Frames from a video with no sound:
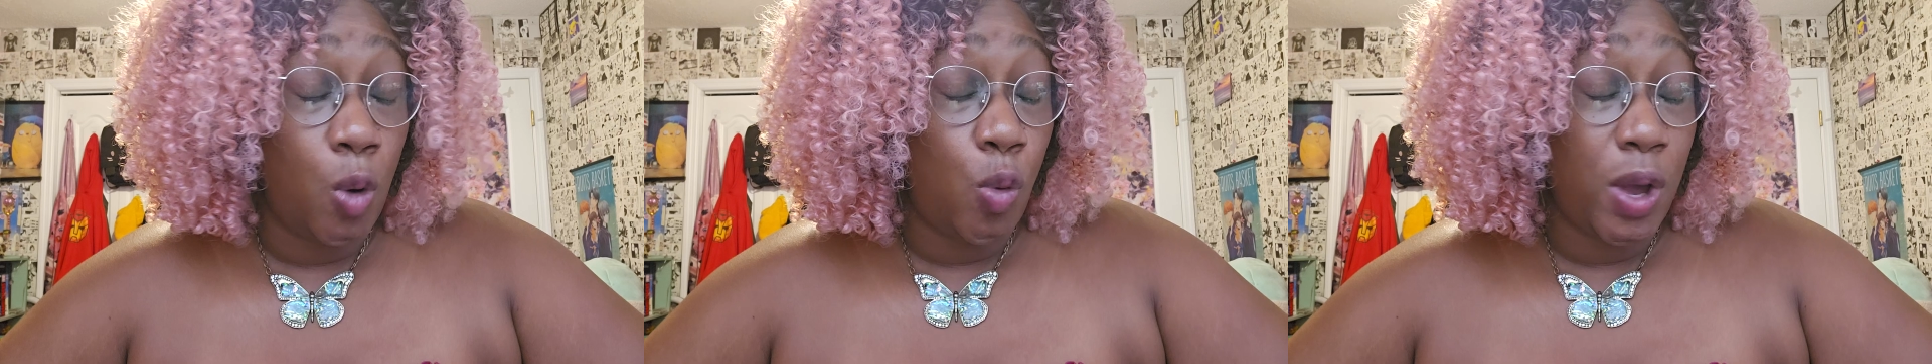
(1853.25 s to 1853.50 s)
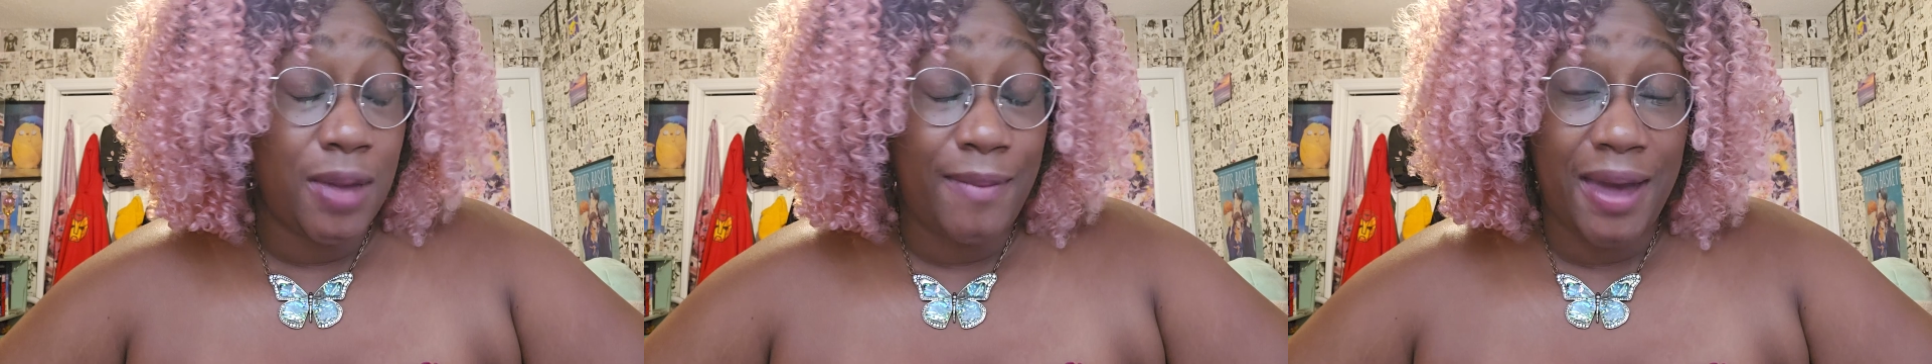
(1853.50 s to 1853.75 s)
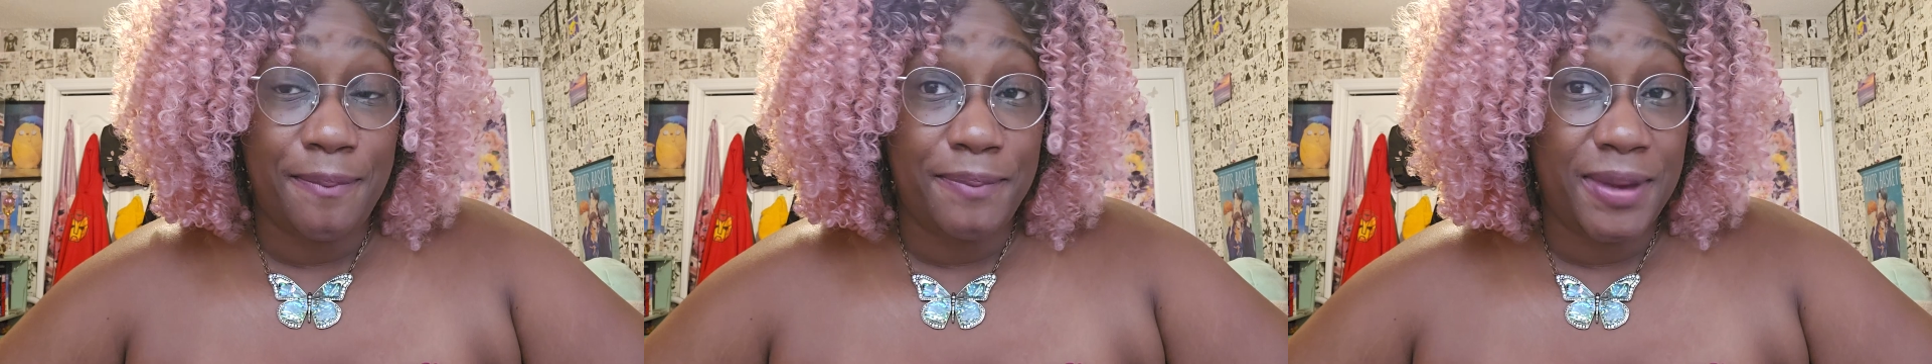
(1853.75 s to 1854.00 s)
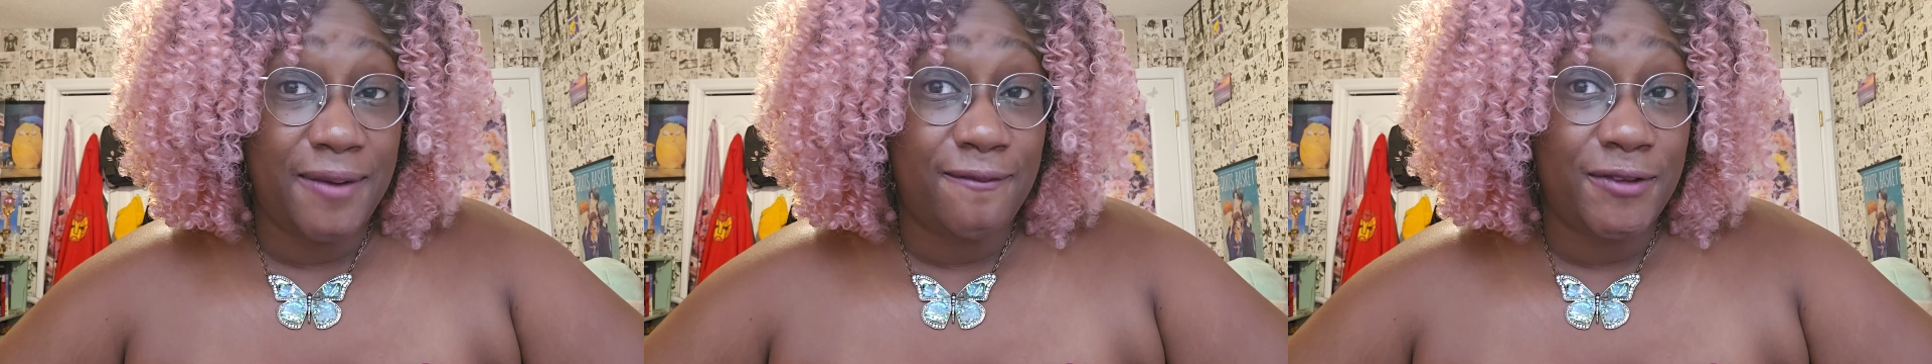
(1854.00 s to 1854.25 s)
We might
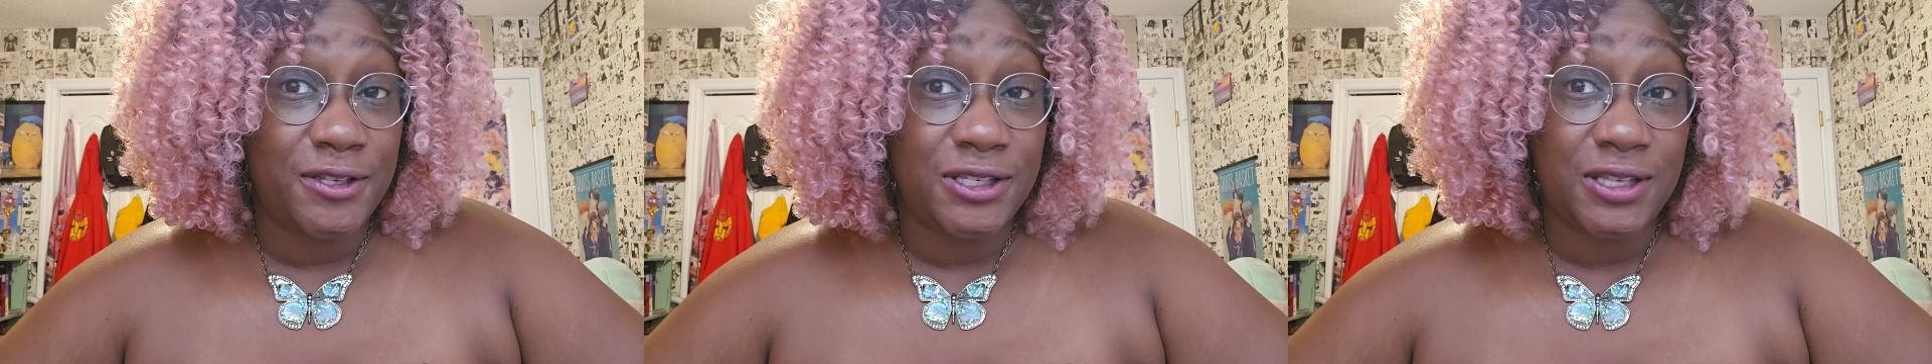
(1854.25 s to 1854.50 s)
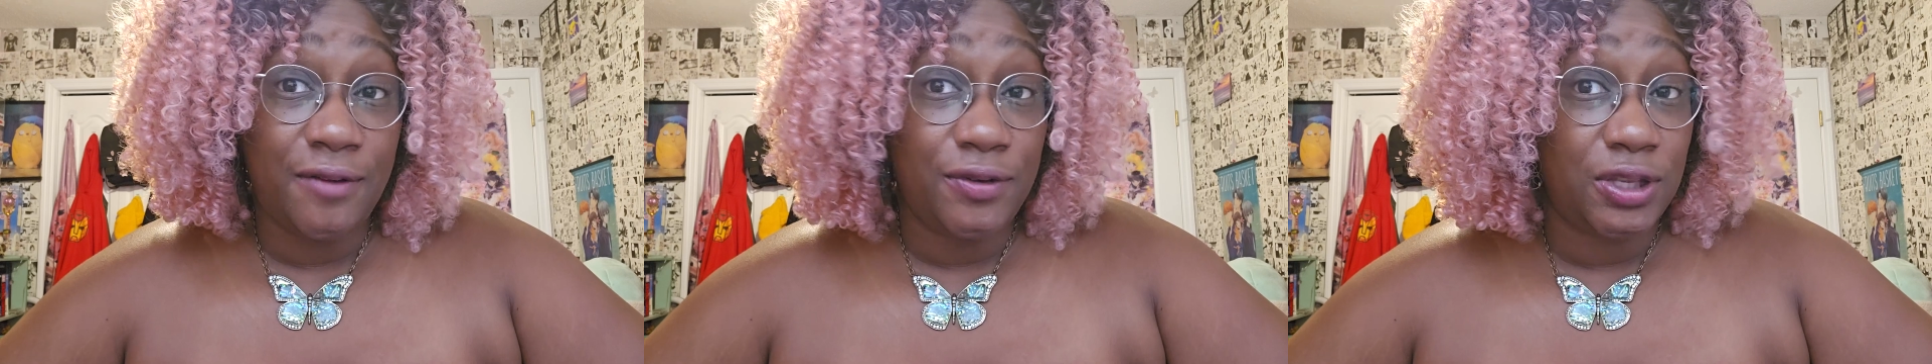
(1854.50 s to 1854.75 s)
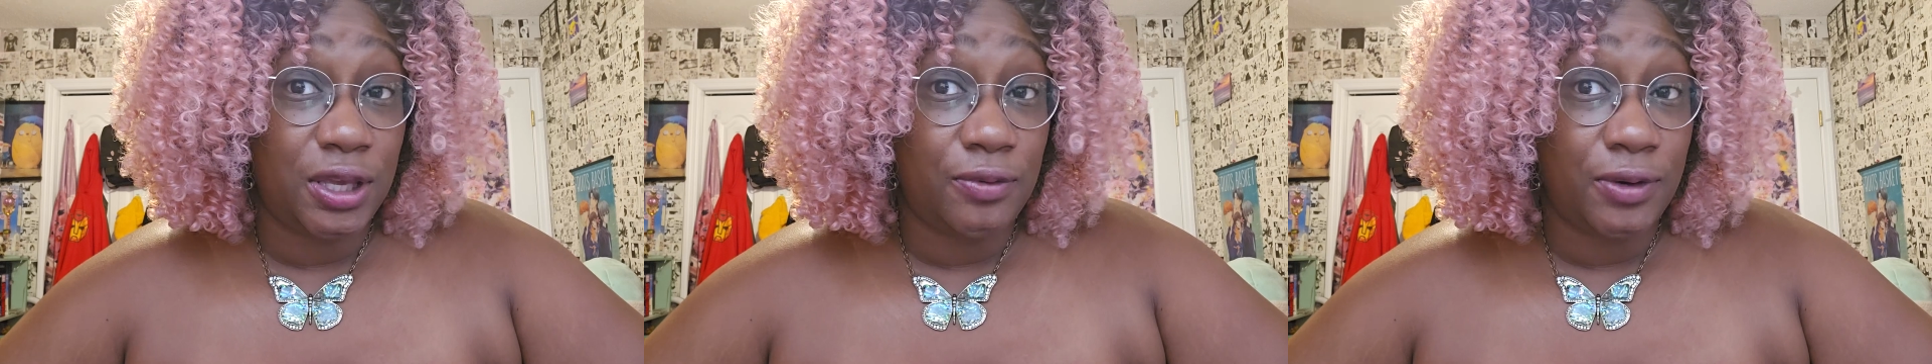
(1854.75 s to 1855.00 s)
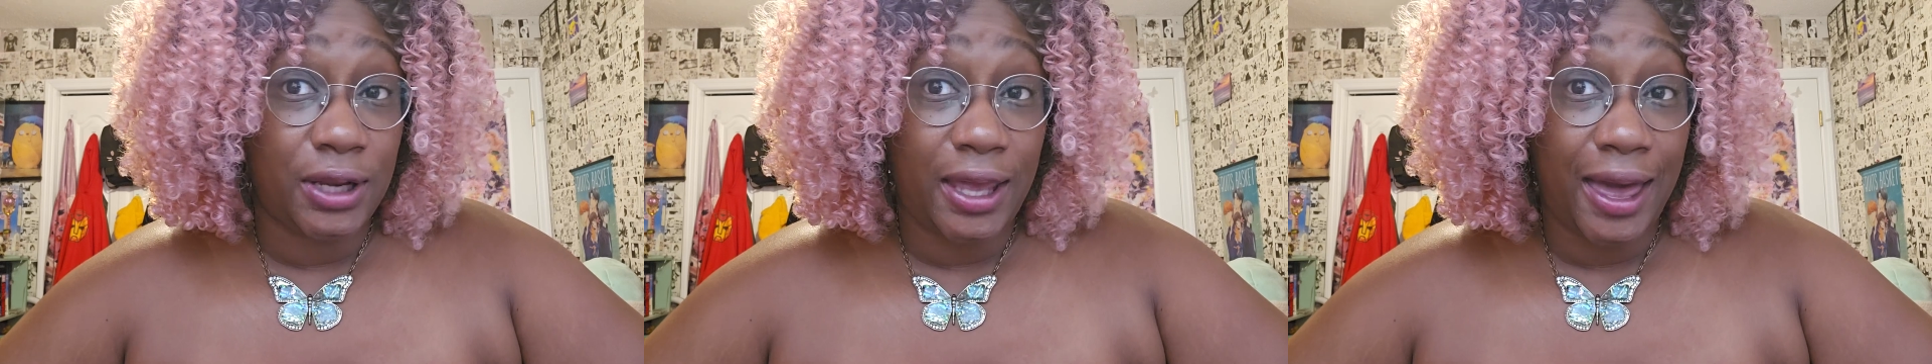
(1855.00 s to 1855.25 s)
be 70
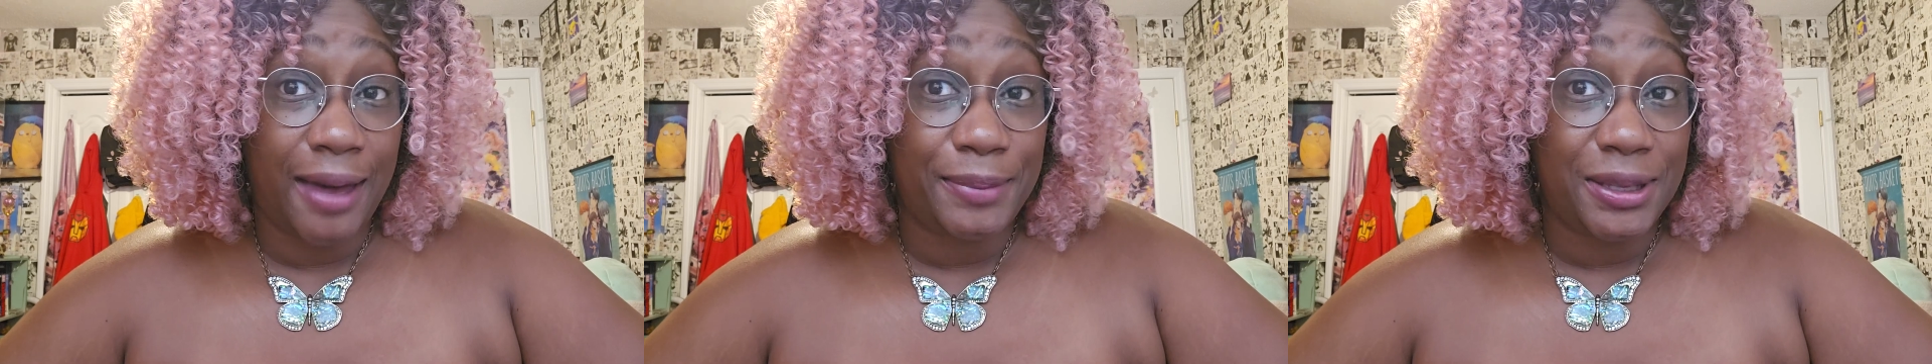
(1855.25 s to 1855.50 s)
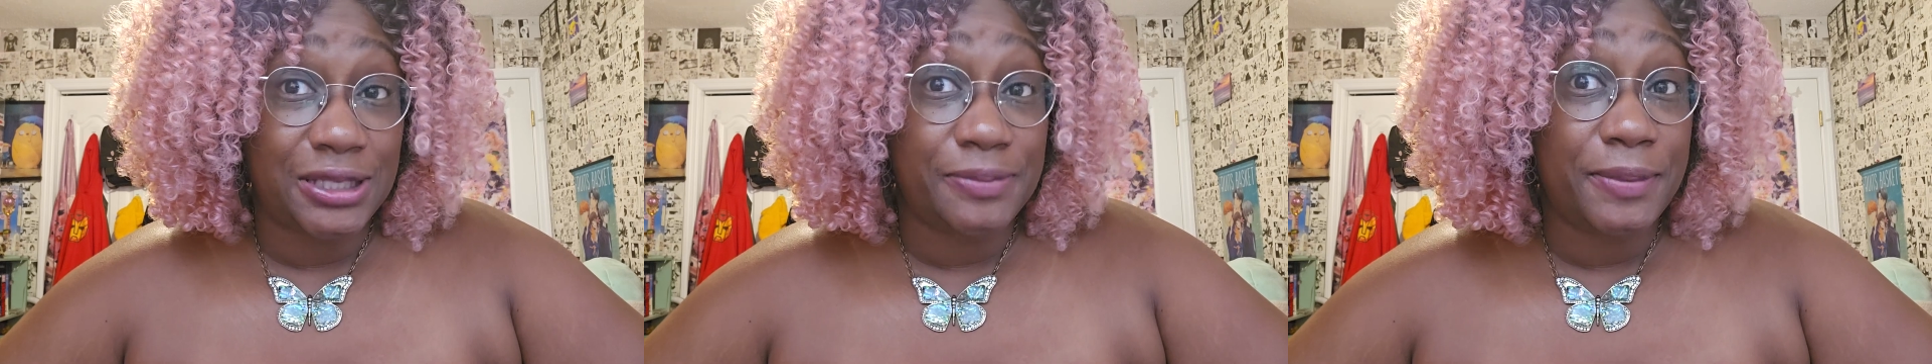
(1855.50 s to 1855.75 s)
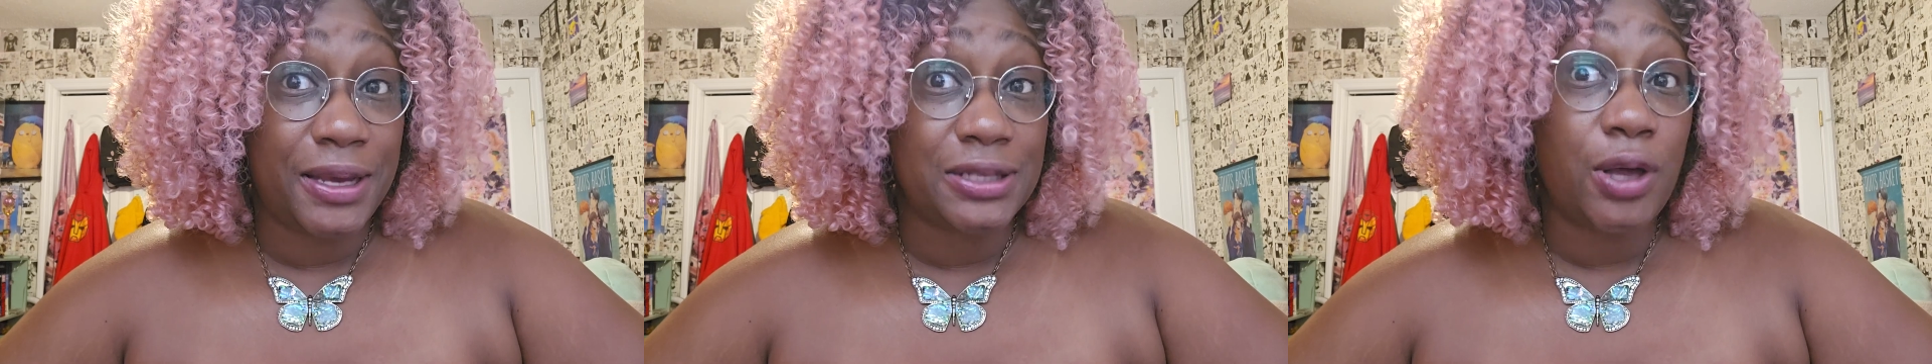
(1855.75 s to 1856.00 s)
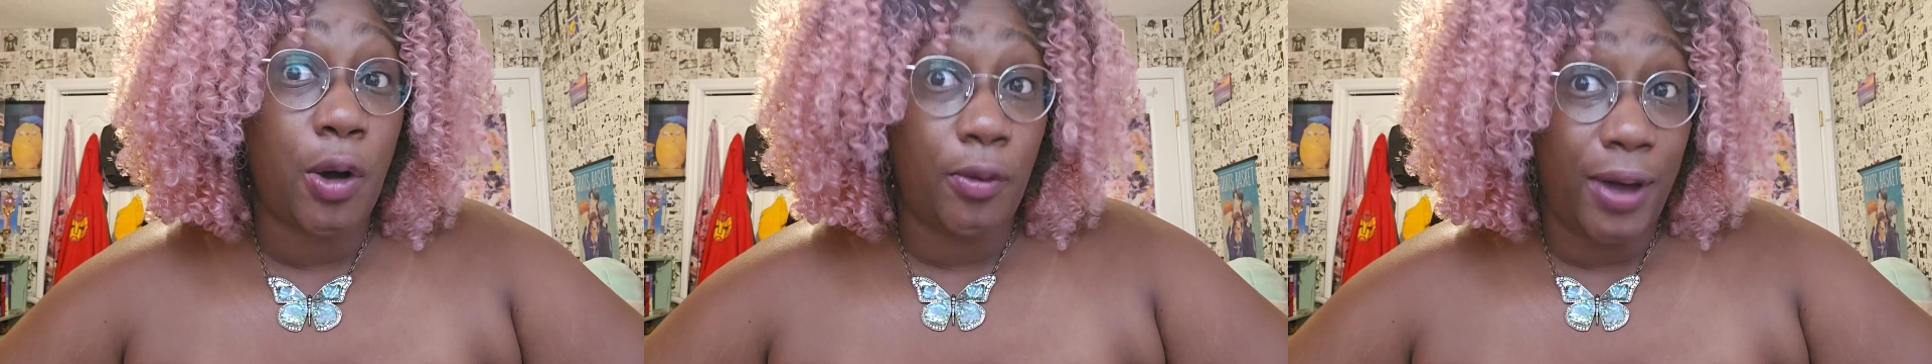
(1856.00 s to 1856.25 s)
when it happens, but it's
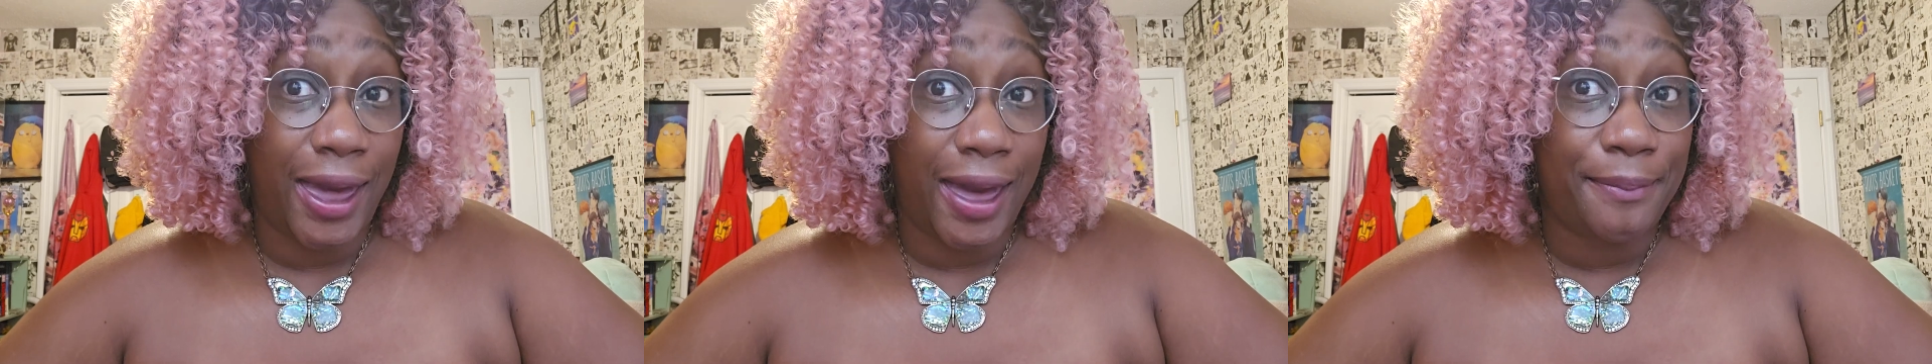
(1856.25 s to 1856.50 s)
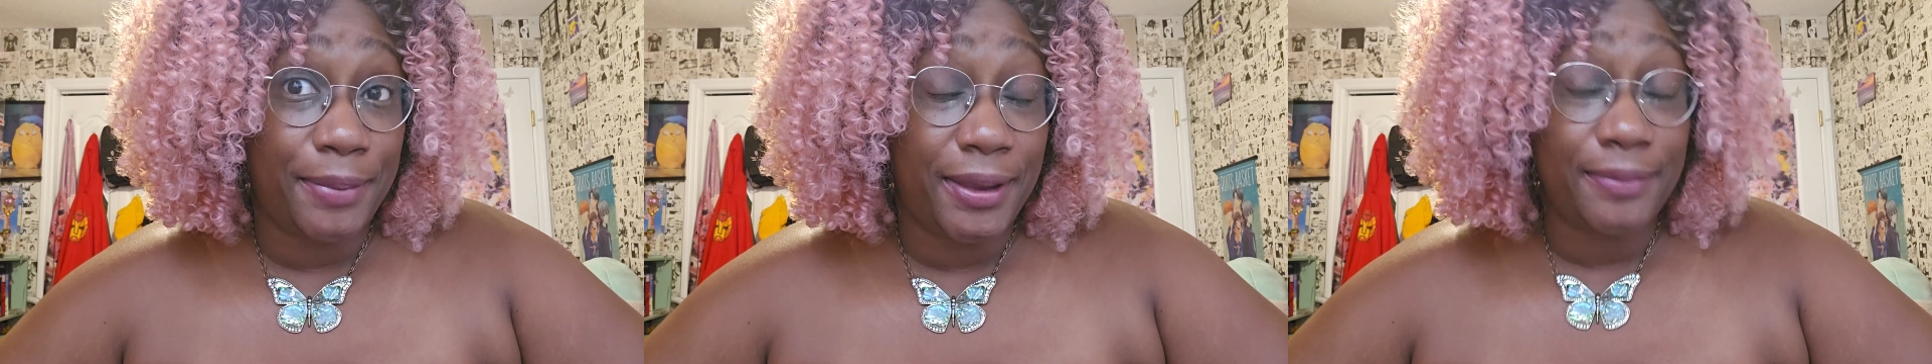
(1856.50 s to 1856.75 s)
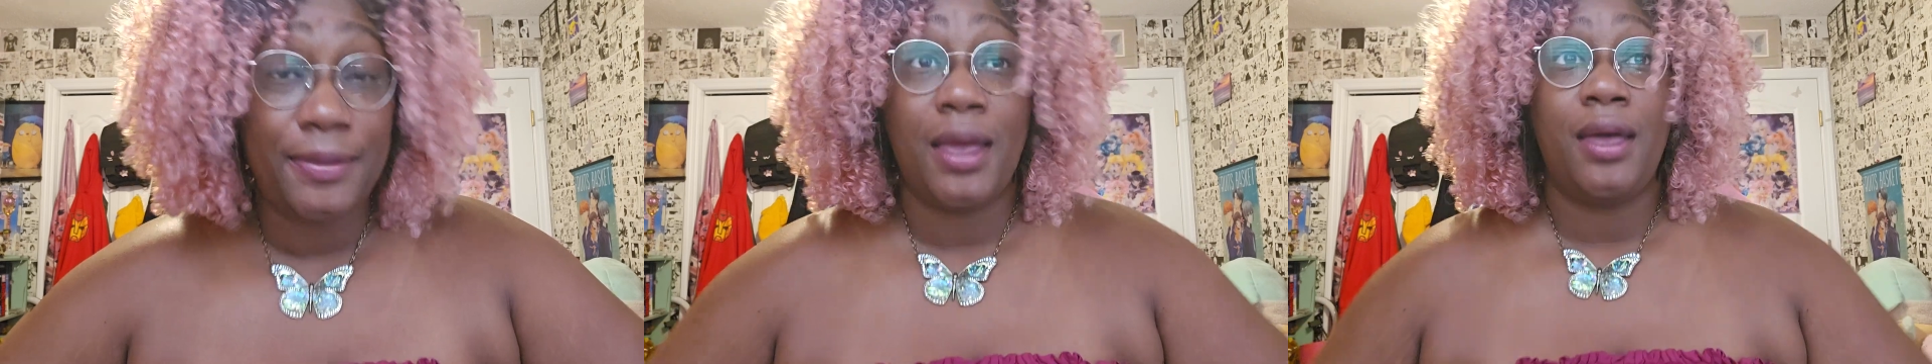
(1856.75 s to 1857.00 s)
gonna happen.